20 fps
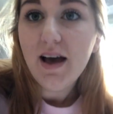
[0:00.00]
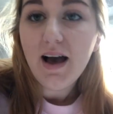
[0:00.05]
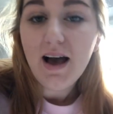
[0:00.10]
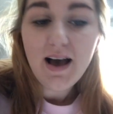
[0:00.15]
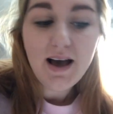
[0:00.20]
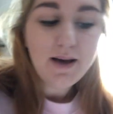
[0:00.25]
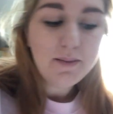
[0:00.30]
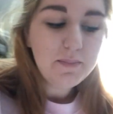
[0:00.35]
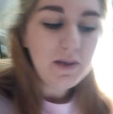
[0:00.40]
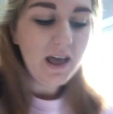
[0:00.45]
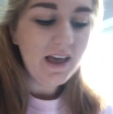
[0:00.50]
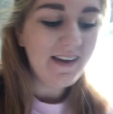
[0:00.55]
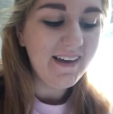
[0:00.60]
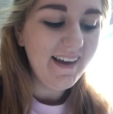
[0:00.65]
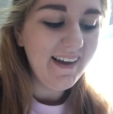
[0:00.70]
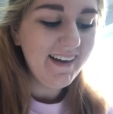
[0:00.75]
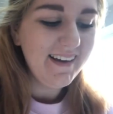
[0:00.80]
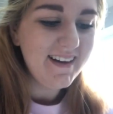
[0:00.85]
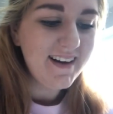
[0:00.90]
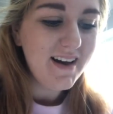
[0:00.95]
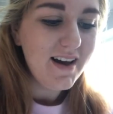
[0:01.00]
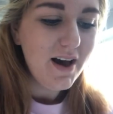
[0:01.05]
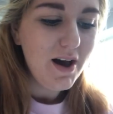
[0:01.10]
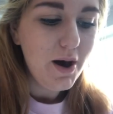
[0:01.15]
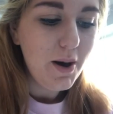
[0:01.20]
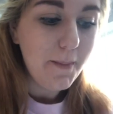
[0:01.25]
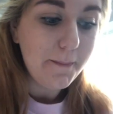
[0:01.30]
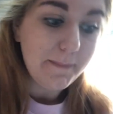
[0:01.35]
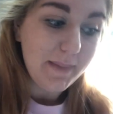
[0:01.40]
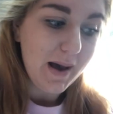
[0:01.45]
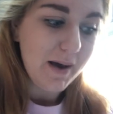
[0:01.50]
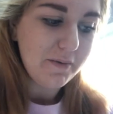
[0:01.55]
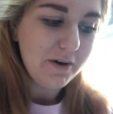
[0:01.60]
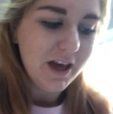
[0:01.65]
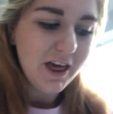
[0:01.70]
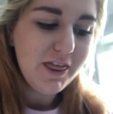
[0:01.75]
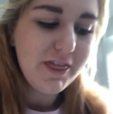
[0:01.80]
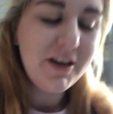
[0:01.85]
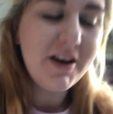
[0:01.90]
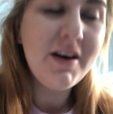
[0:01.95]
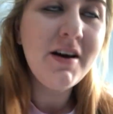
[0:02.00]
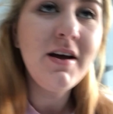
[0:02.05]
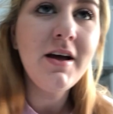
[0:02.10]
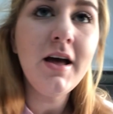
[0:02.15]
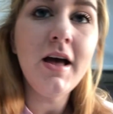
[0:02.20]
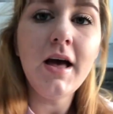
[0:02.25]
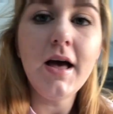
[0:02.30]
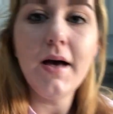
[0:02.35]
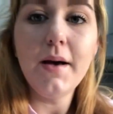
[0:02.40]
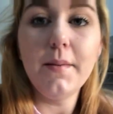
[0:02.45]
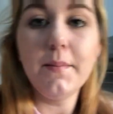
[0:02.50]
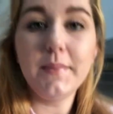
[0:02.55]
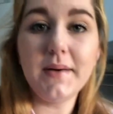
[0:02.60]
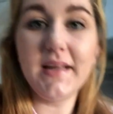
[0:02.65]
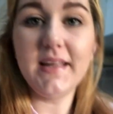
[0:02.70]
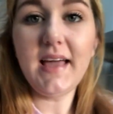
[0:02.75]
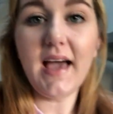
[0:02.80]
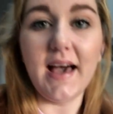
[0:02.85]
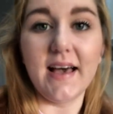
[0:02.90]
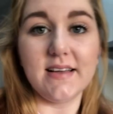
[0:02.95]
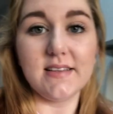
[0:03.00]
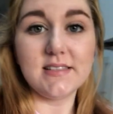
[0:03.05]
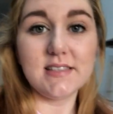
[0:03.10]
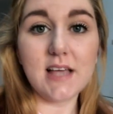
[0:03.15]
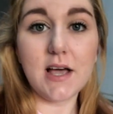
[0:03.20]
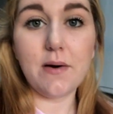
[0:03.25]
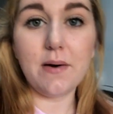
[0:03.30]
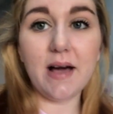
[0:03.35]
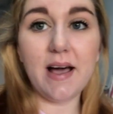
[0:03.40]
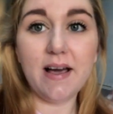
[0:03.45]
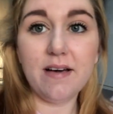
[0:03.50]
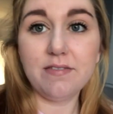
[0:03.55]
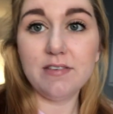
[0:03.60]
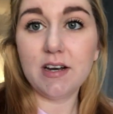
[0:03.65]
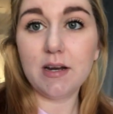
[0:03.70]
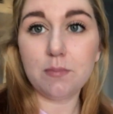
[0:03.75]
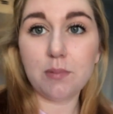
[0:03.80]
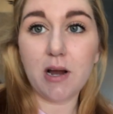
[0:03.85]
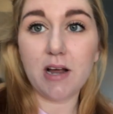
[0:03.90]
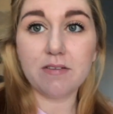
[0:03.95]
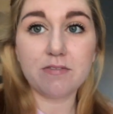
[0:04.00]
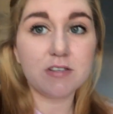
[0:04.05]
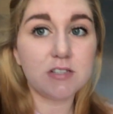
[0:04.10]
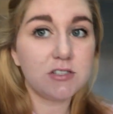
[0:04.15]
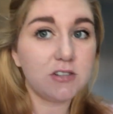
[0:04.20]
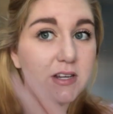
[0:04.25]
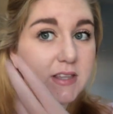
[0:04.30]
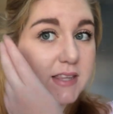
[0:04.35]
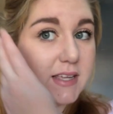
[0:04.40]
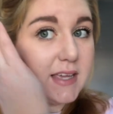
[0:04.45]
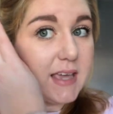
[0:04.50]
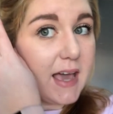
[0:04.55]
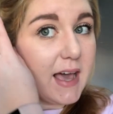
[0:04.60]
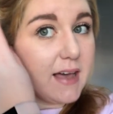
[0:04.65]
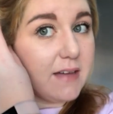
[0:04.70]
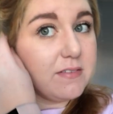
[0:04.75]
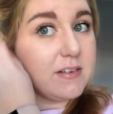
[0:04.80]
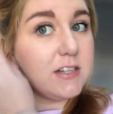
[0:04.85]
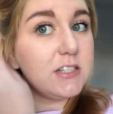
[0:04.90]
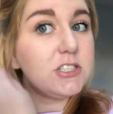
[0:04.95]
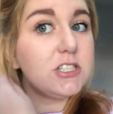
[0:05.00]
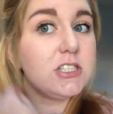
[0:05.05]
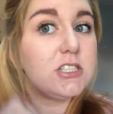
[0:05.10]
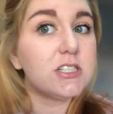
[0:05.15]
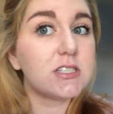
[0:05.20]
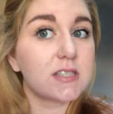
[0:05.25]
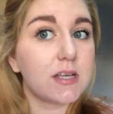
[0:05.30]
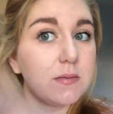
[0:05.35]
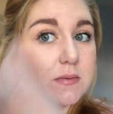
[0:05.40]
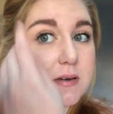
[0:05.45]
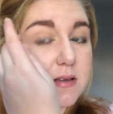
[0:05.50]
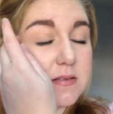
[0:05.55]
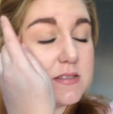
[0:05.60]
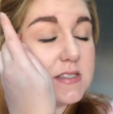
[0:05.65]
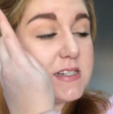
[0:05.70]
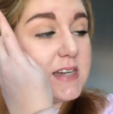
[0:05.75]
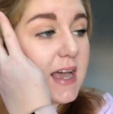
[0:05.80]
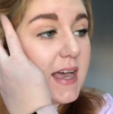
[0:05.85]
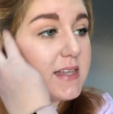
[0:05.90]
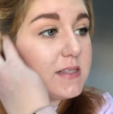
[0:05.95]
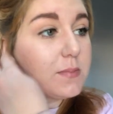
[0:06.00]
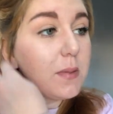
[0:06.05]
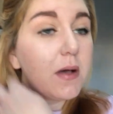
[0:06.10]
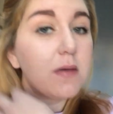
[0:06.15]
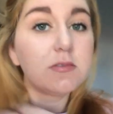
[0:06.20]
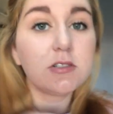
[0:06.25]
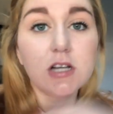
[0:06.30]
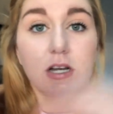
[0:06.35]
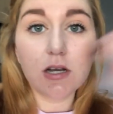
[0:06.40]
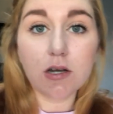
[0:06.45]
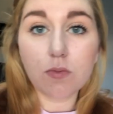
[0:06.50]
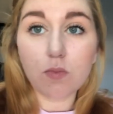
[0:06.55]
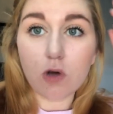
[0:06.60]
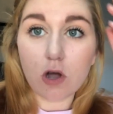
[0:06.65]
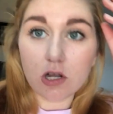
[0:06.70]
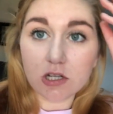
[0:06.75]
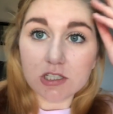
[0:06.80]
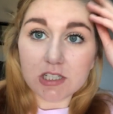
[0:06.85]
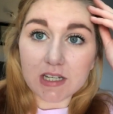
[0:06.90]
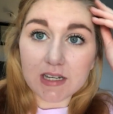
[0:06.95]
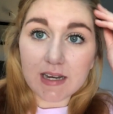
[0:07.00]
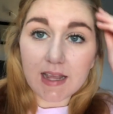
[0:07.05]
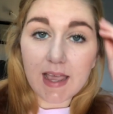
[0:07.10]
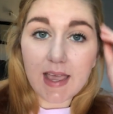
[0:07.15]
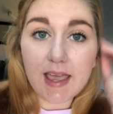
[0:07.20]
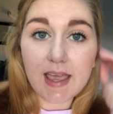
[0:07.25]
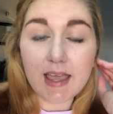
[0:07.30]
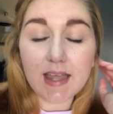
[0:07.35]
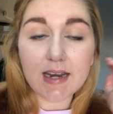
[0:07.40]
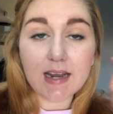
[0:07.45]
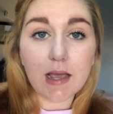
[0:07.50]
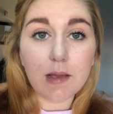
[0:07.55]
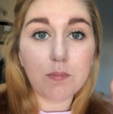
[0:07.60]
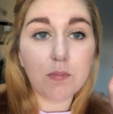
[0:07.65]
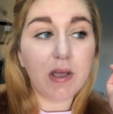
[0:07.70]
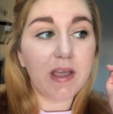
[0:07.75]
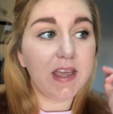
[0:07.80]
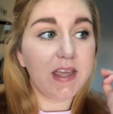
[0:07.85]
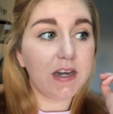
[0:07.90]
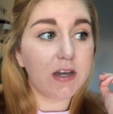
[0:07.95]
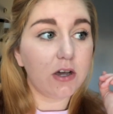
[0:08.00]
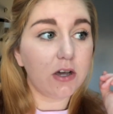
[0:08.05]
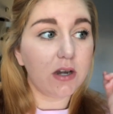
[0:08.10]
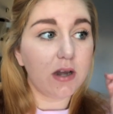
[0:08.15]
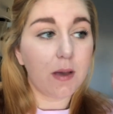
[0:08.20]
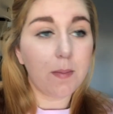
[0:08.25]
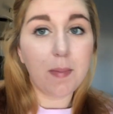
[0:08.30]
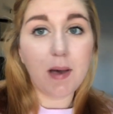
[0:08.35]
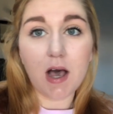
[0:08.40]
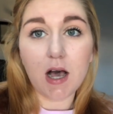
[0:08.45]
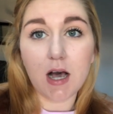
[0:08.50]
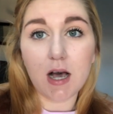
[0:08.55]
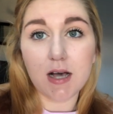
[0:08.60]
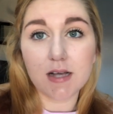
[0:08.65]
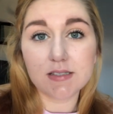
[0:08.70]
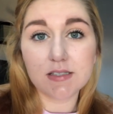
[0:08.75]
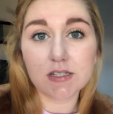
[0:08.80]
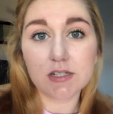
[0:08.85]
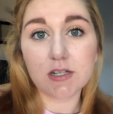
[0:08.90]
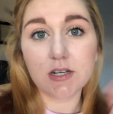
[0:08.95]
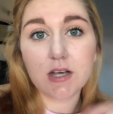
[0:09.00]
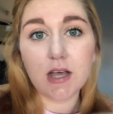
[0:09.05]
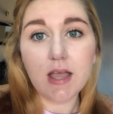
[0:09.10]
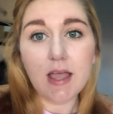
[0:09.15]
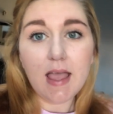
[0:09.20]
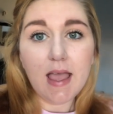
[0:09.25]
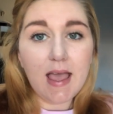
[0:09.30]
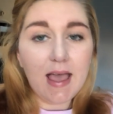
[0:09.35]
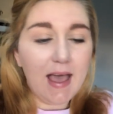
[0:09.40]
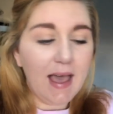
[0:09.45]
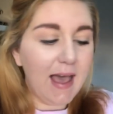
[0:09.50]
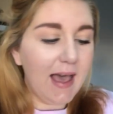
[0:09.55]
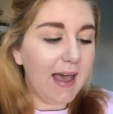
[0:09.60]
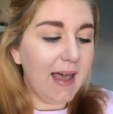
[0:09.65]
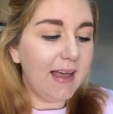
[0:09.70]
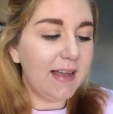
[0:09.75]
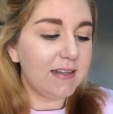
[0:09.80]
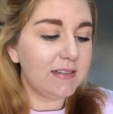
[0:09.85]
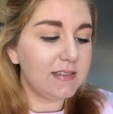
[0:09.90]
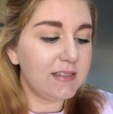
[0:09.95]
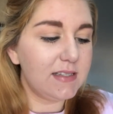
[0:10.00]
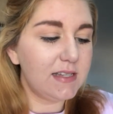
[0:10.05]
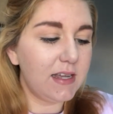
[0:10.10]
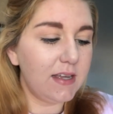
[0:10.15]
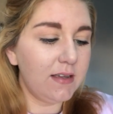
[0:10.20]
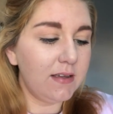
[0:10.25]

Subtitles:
bear with. But yeah, so I haven't had breakfast or anything yet. I've literally just come downstairs, popped a load of washing in. I'm waiting on a parcel, and